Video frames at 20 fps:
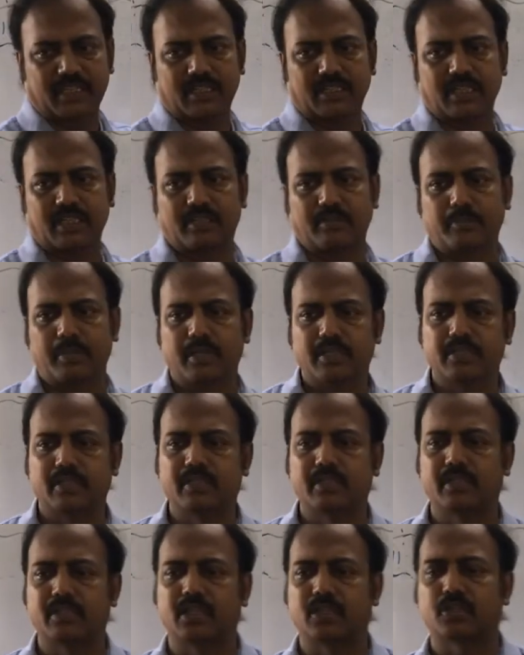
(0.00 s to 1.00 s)
That
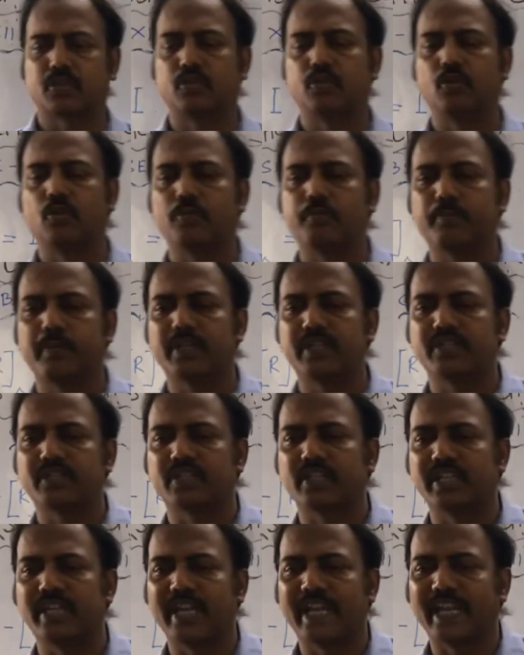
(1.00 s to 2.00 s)
means the slope is
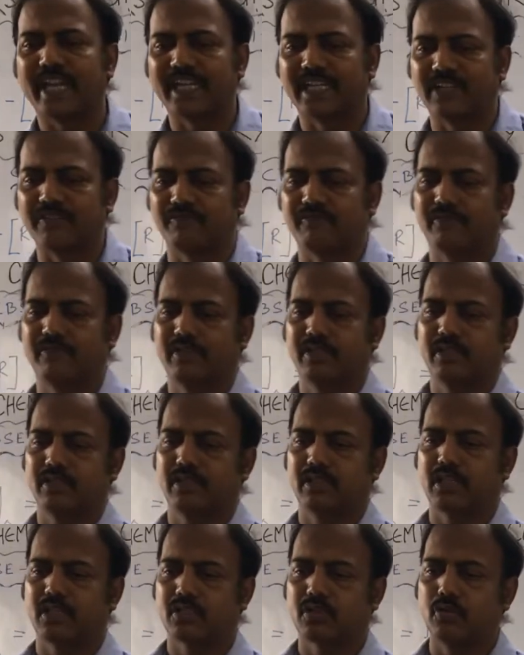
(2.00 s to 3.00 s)
negative.
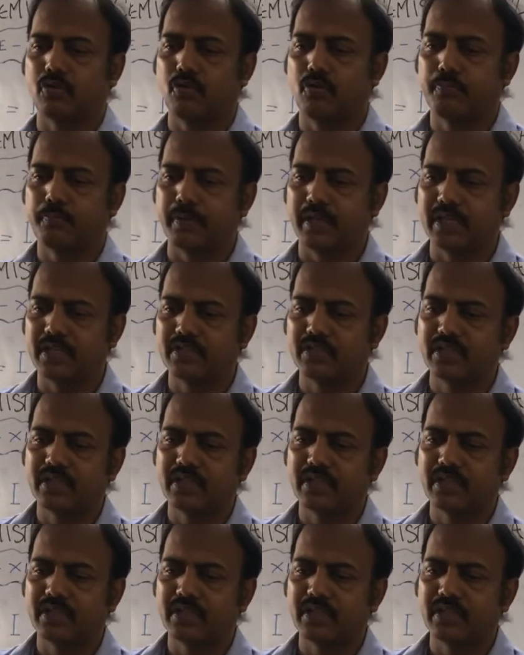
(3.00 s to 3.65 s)
The slope is